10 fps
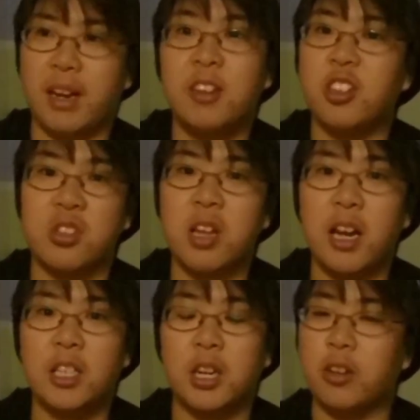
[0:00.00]
just
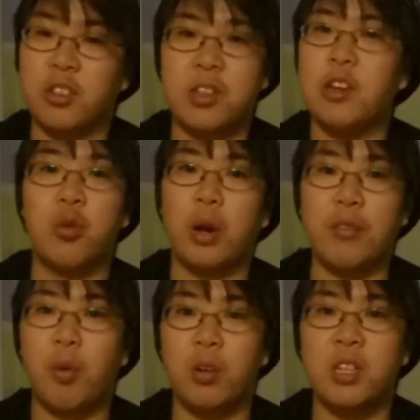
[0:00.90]
last year, just in
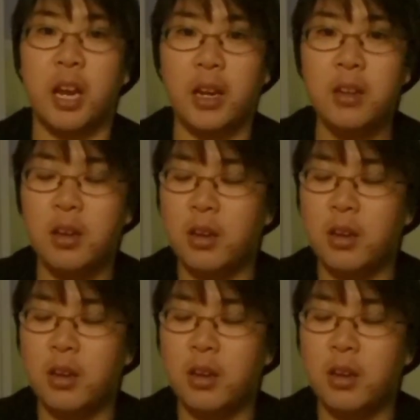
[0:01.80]
2014.